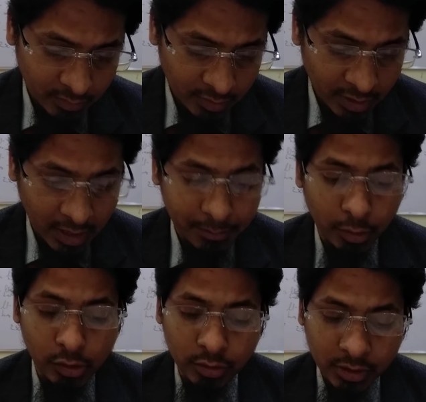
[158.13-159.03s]
They can
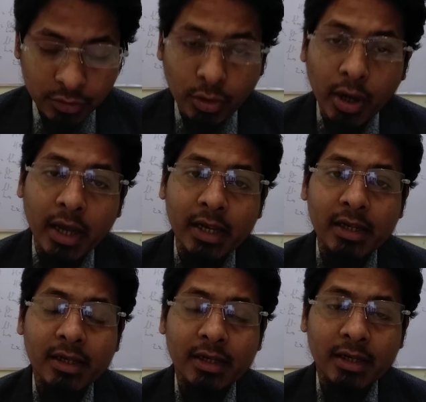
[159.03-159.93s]
pollute the soil,
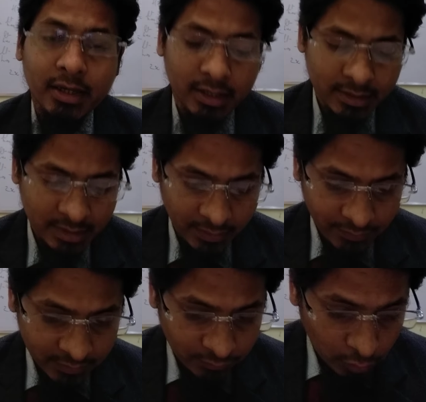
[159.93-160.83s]

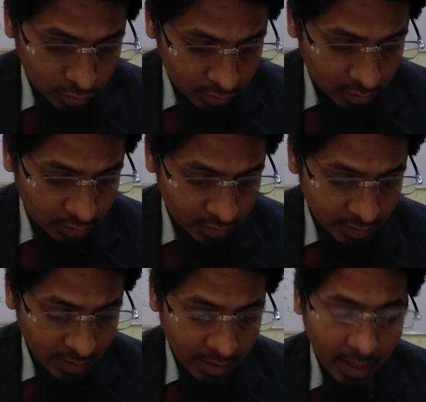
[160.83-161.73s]
surface water,
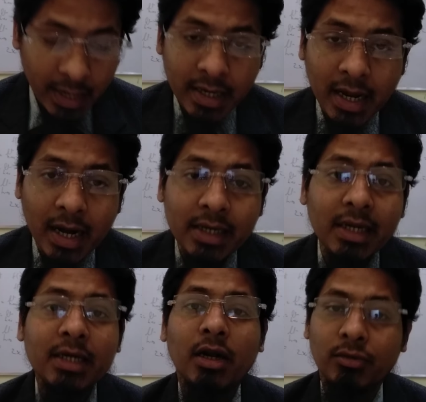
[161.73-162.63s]
and
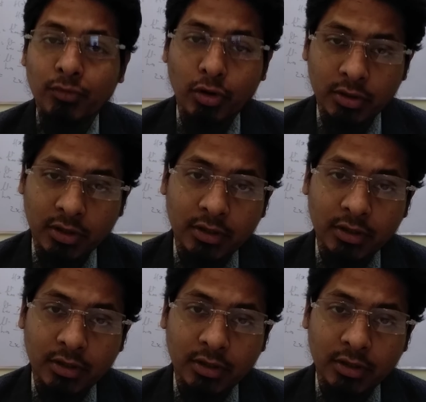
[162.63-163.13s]
underground water,